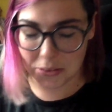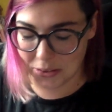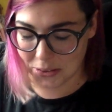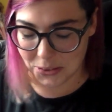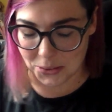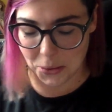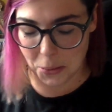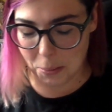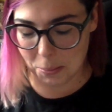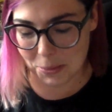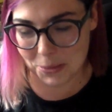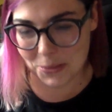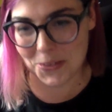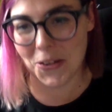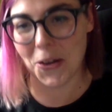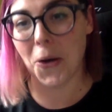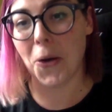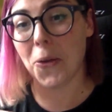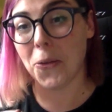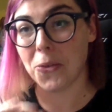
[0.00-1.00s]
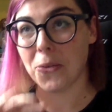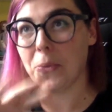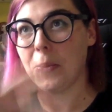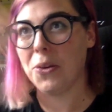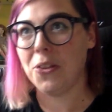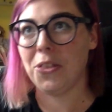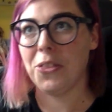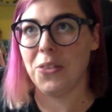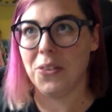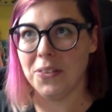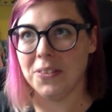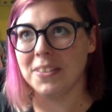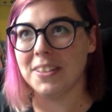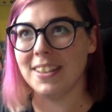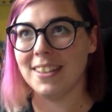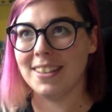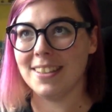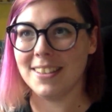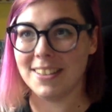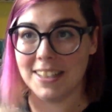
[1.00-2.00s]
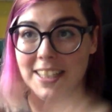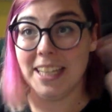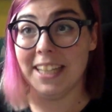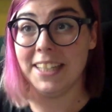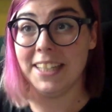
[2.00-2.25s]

the Glowmoon dolls with the